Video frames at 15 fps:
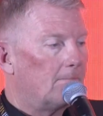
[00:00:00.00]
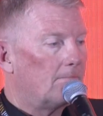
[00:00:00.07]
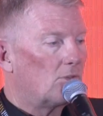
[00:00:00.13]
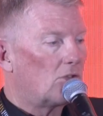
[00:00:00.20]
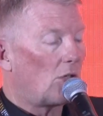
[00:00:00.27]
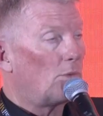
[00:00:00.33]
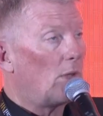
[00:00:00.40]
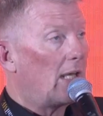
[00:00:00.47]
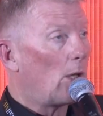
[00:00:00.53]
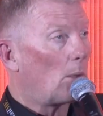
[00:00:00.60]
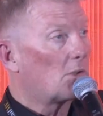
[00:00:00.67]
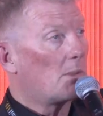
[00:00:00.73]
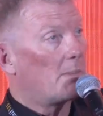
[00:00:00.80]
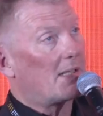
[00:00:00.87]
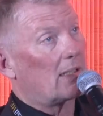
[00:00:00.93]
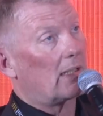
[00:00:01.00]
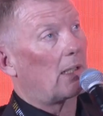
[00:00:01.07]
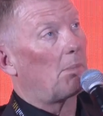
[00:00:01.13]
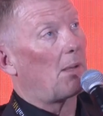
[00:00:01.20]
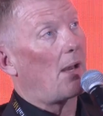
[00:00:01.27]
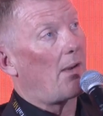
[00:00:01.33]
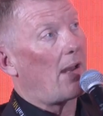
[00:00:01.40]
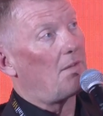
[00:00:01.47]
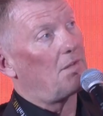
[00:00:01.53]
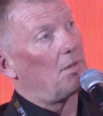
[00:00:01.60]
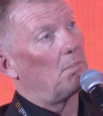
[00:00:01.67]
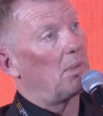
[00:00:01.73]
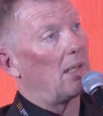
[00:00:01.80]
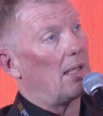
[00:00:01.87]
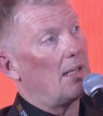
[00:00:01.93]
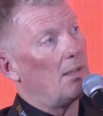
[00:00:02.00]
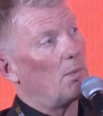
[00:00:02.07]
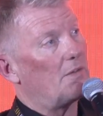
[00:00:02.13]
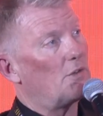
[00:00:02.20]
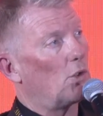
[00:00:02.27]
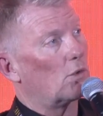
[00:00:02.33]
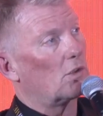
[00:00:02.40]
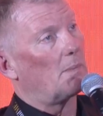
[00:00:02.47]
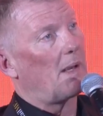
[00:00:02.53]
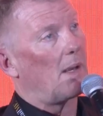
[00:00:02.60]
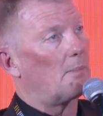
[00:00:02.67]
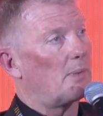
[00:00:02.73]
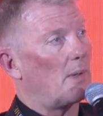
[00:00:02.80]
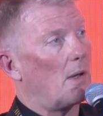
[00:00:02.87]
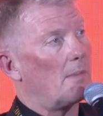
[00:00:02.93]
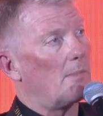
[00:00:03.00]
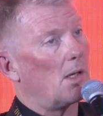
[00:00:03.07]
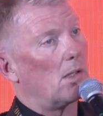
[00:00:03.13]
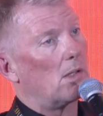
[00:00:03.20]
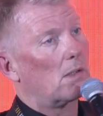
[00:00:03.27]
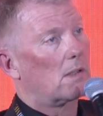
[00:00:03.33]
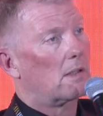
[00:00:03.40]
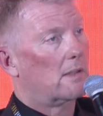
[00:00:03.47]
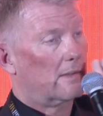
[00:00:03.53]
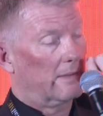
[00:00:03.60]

So really optimistic about F&B. We talked about Primark.